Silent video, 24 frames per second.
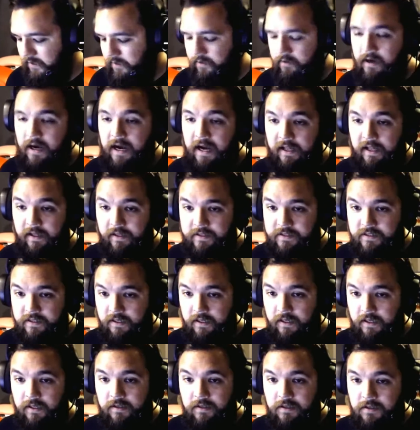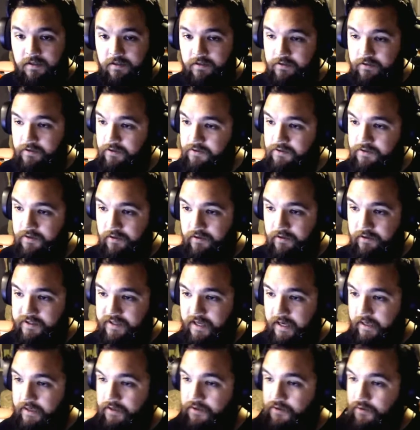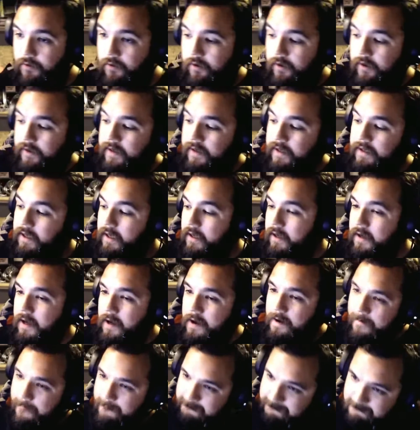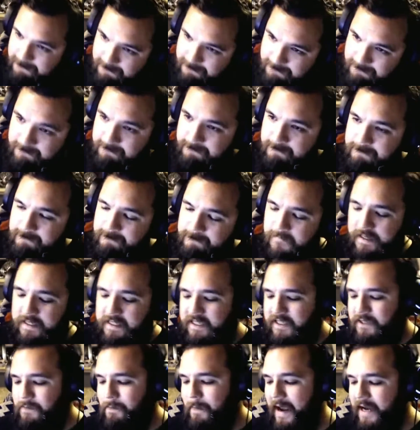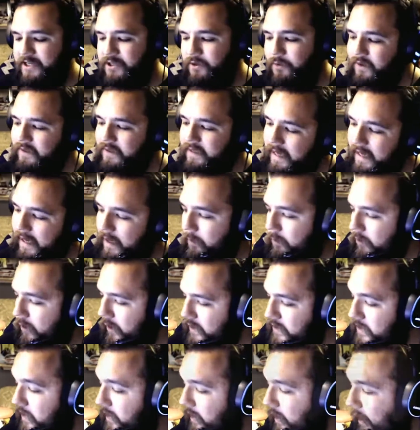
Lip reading: the little eyelets in. You use a little setting tool, and then you smash it with a hammer into